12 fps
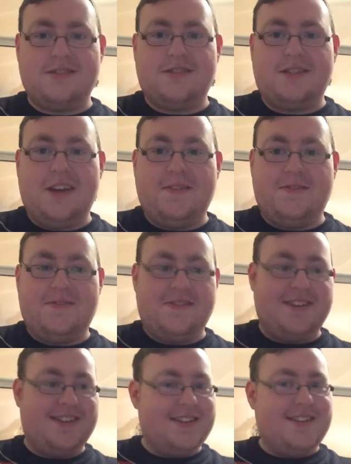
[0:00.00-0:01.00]
Stiff.
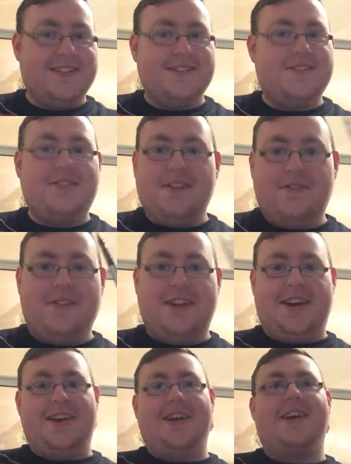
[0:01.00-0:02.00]

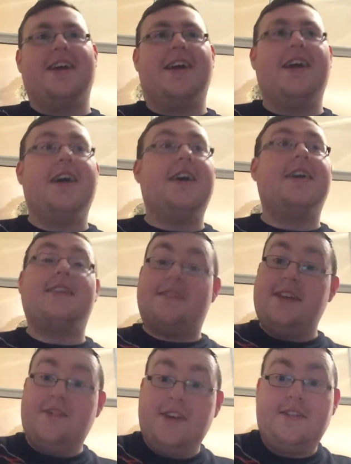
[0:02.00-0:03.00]
Stiffly.
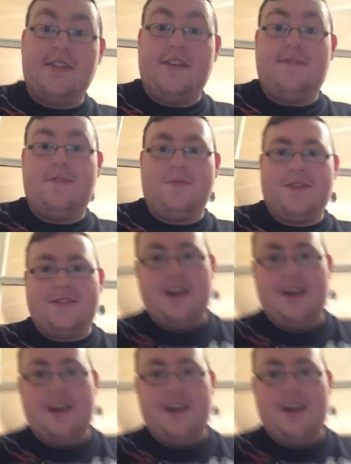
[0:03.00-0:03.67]
Stiffly stiff. I'm going to